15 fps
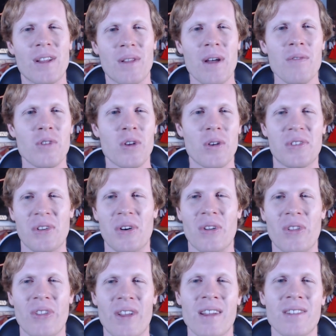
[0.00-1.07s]
love those
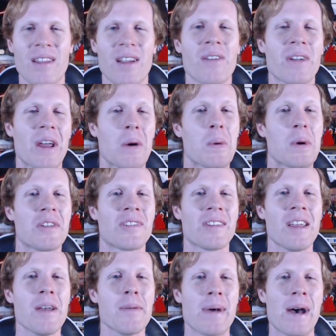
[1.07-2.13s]
little things. I don't care what you
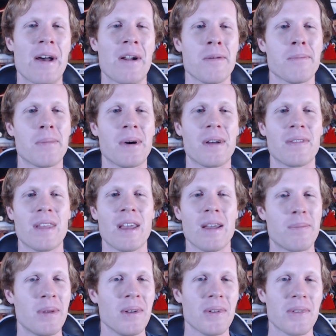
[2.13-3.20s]
say about them, but they
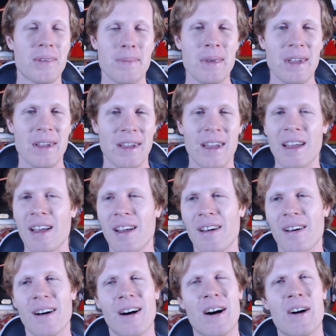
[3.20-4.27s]
appealed to me.
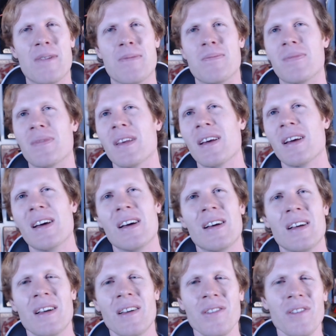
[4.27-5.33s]
So
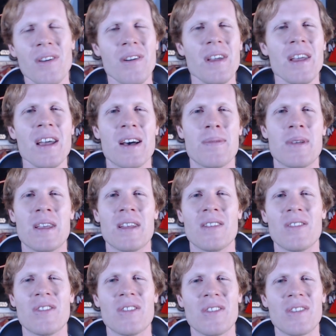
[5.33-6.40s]
yeah, I
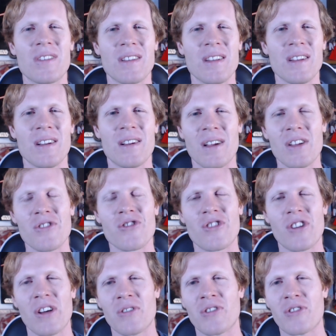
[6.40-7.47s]
mean, just in a
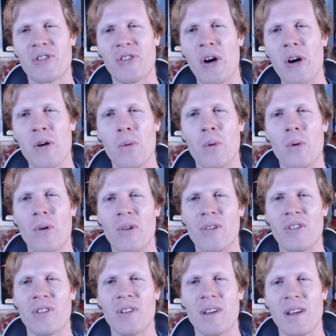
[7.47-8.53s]
nutshell, Star
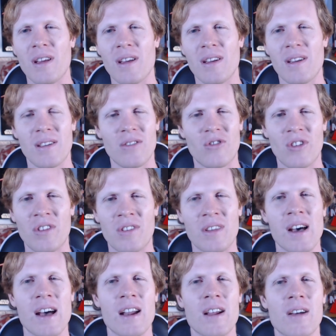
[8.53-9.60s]
Wars just
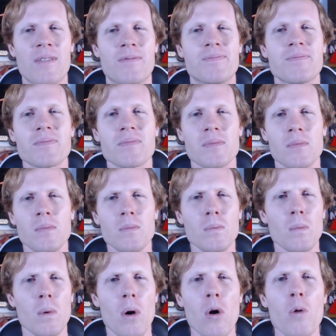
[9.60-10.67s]
kind of
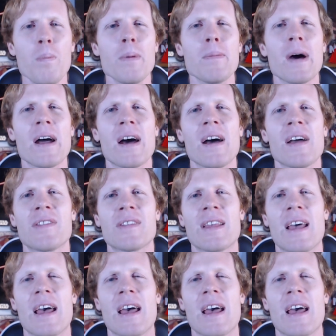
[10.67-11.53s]
opened my eyes to